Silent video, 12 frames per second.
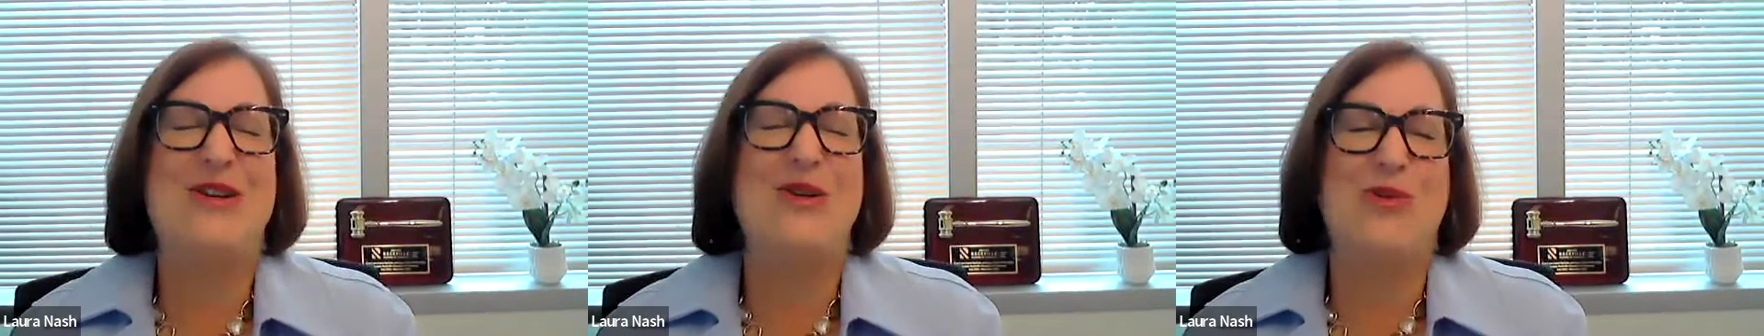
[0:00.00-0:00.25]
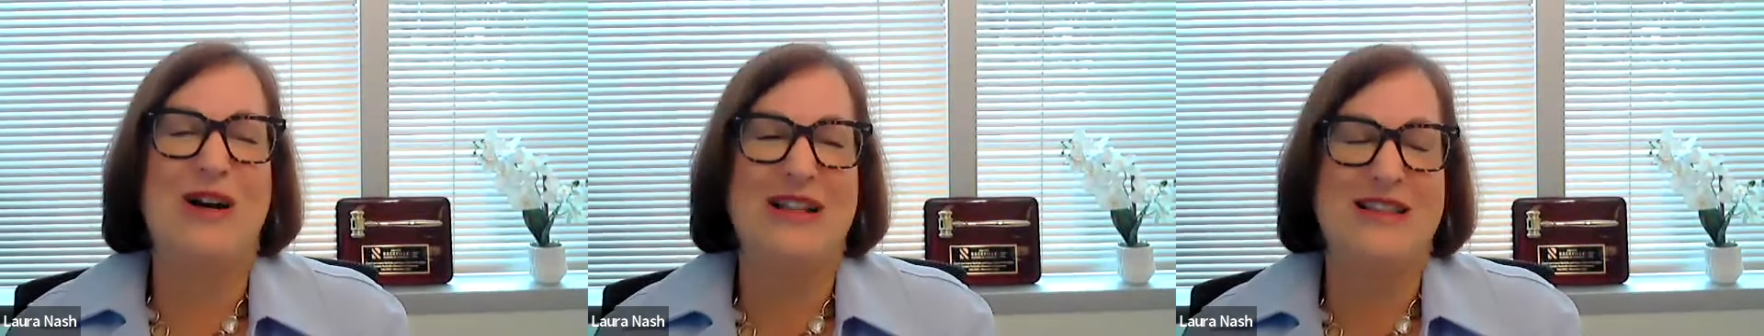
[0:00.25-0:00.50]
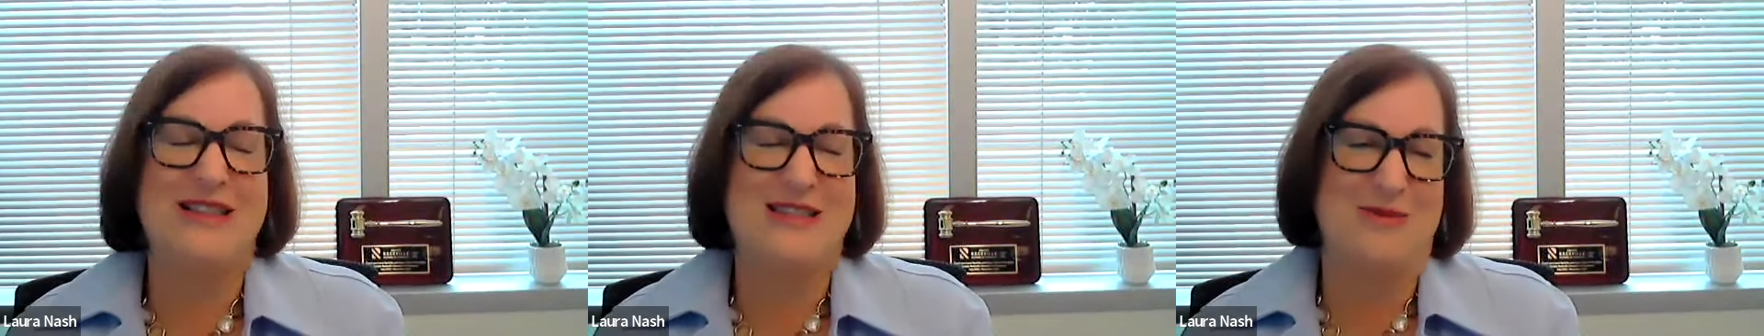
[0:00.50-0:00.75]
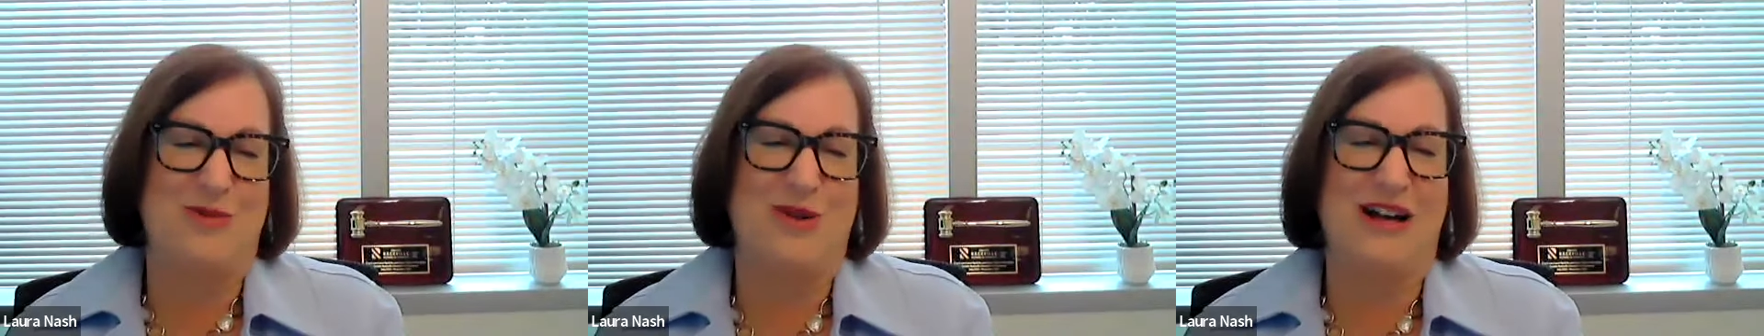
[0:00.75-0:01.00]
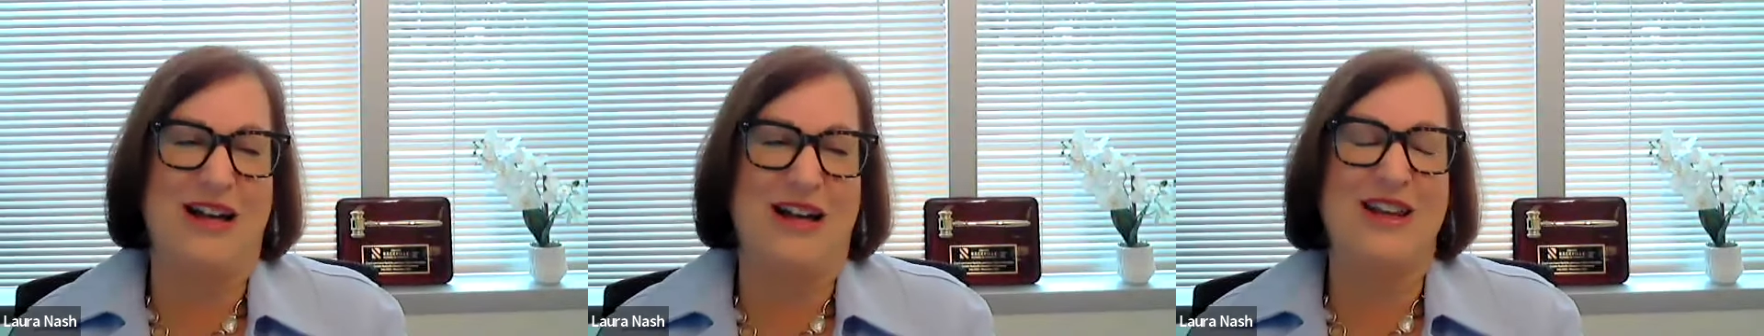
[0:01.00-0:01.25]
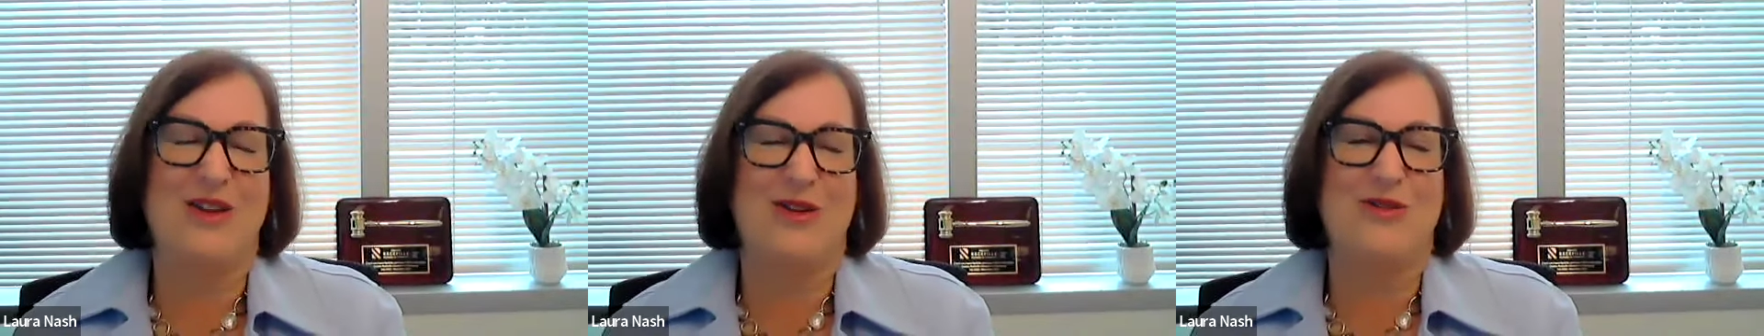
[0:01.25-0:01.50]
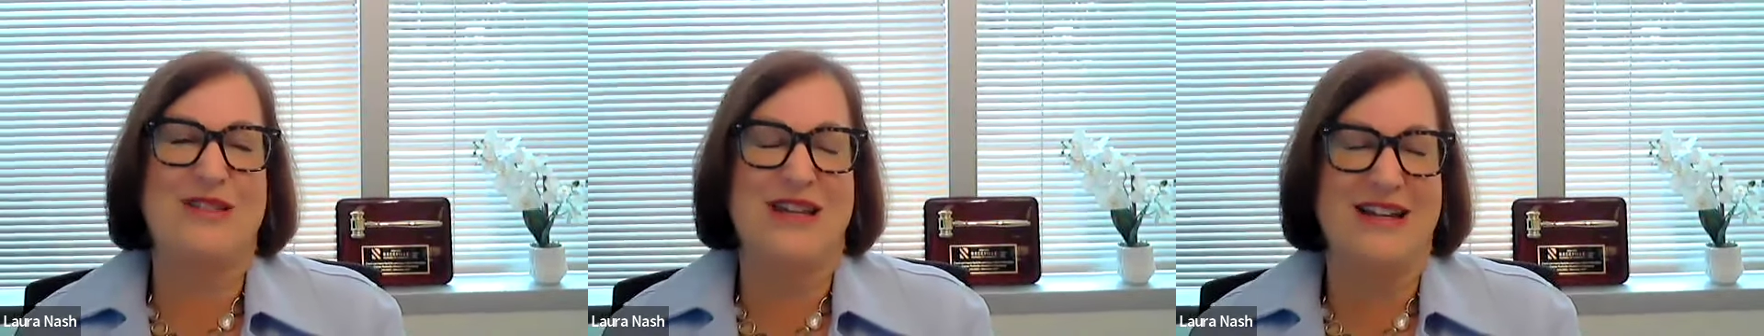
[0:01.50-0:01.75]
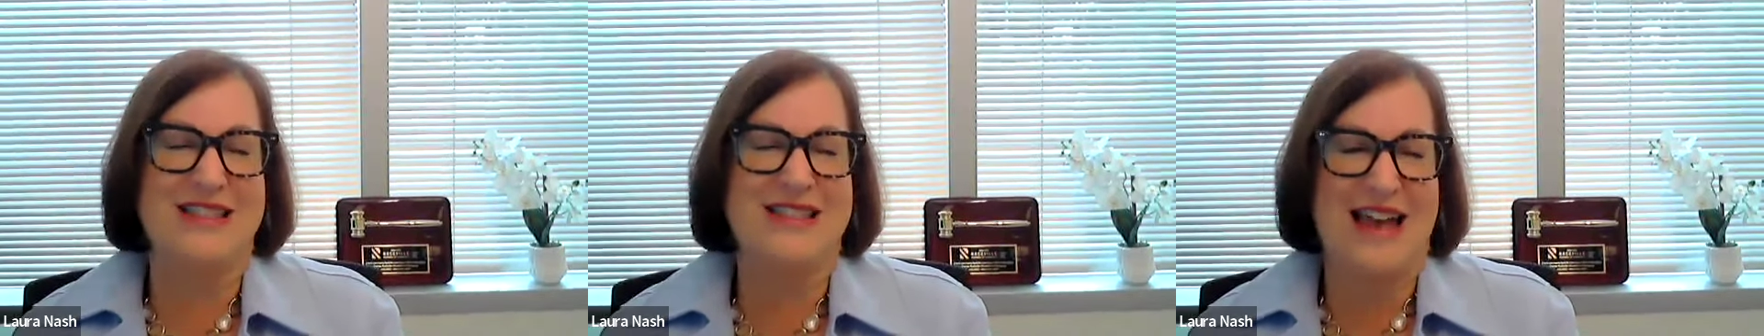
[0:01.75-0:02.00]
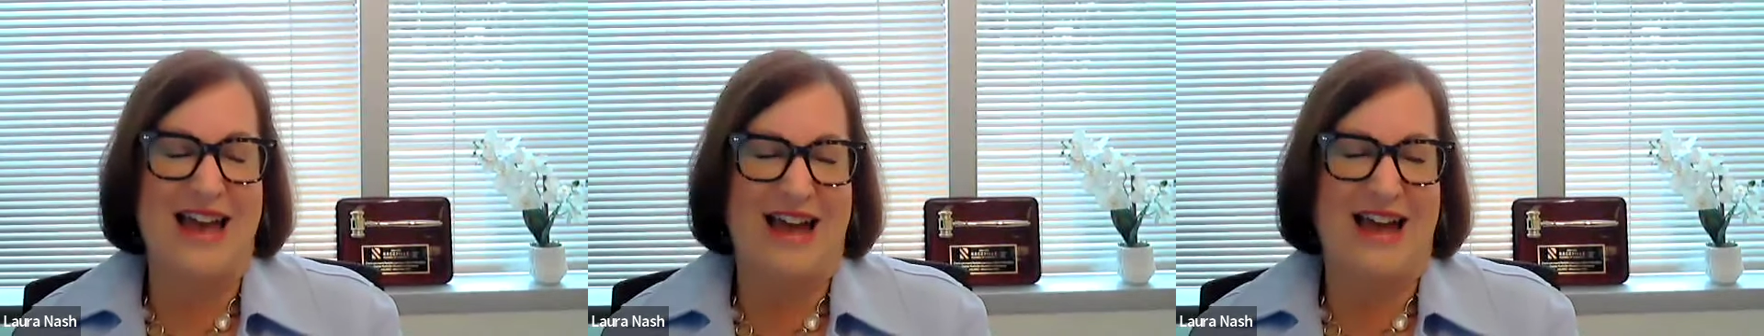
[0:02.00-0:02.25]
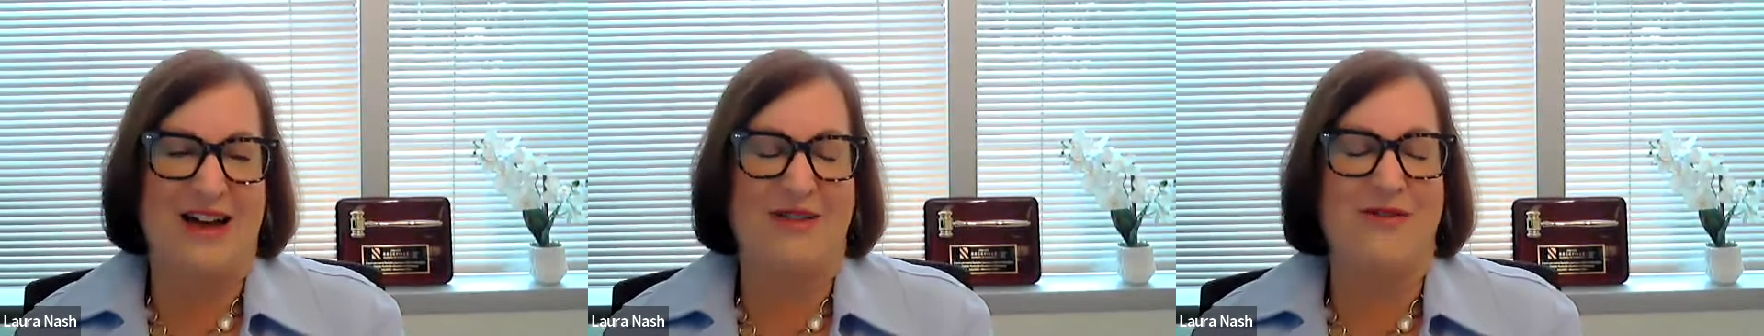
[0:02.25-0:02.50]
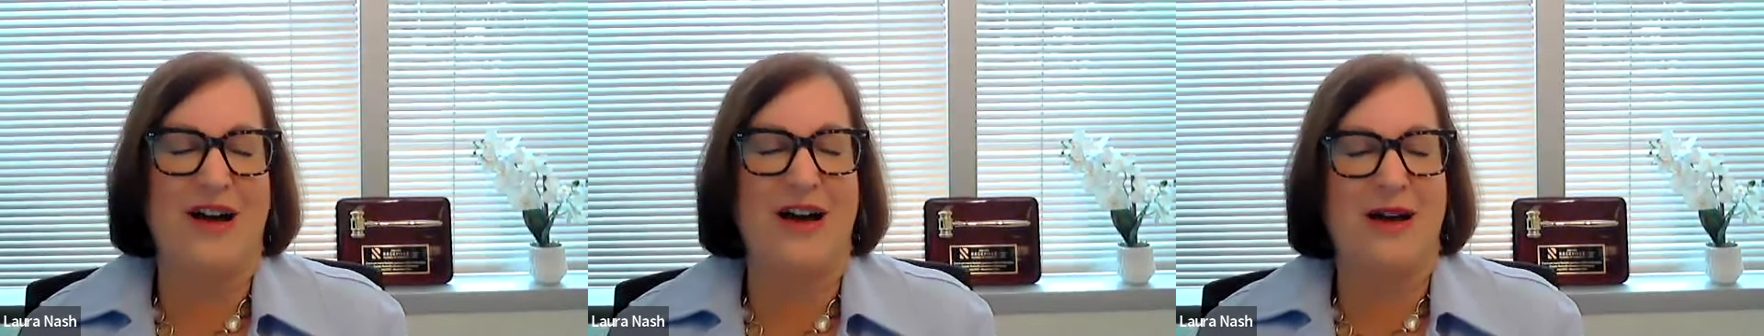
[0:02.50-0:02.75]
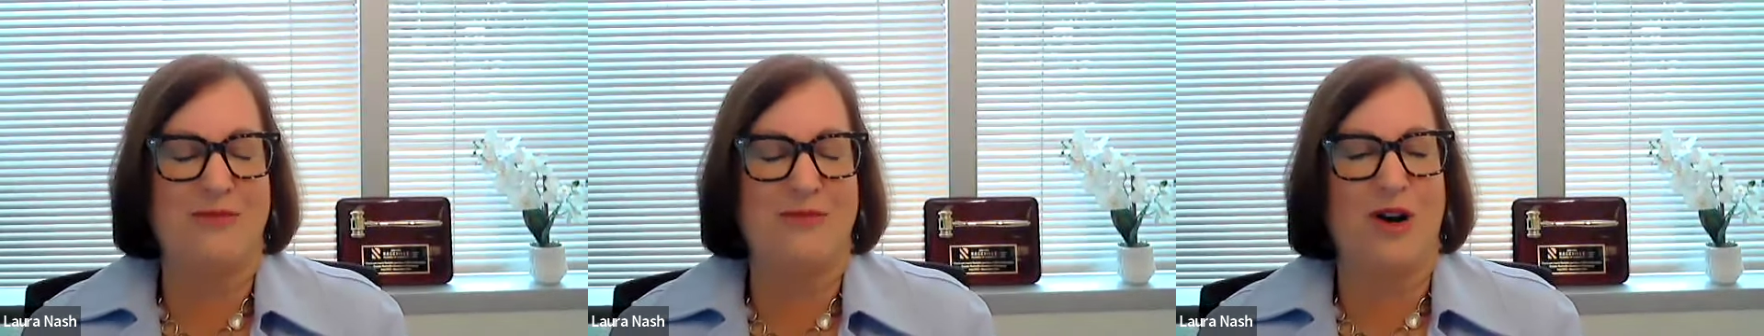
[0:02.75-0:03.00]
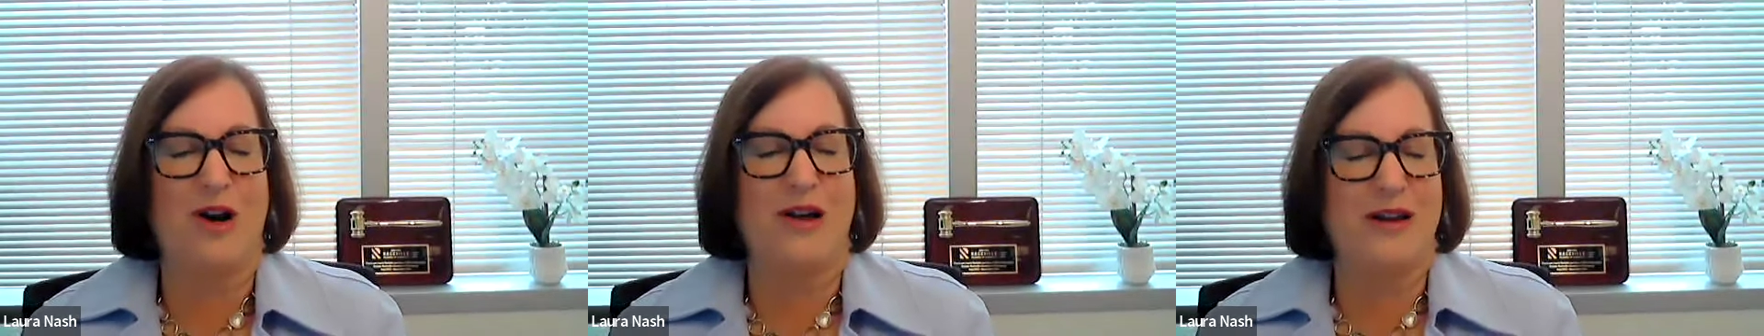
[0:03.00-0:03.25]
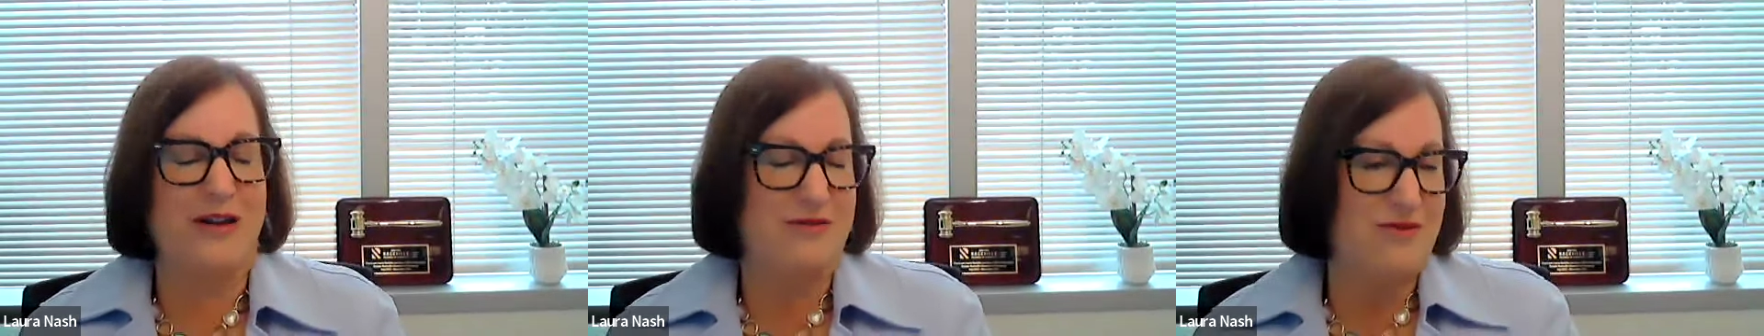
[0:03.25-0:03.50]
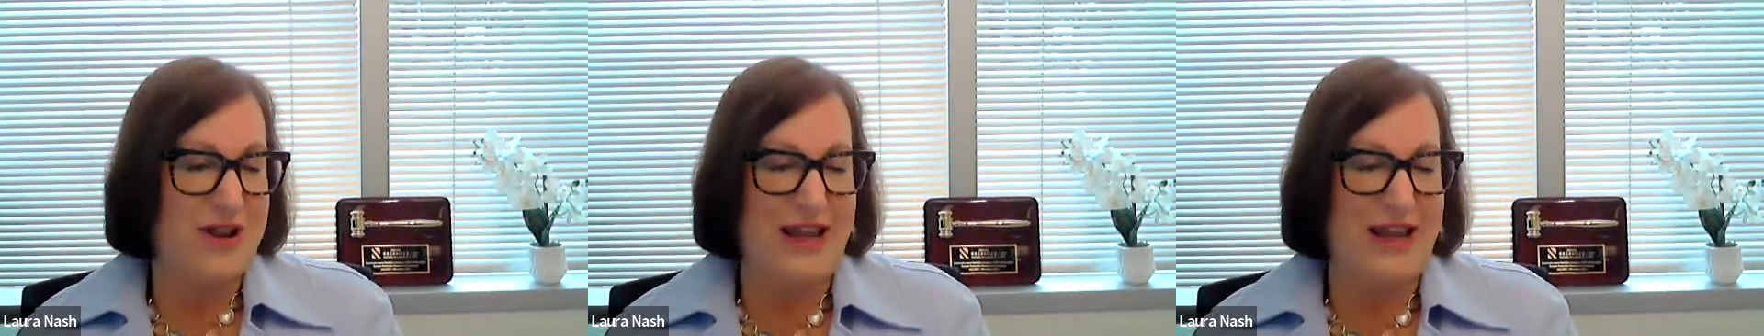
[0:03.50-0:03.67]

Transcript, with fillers: So you want someone who does have a broad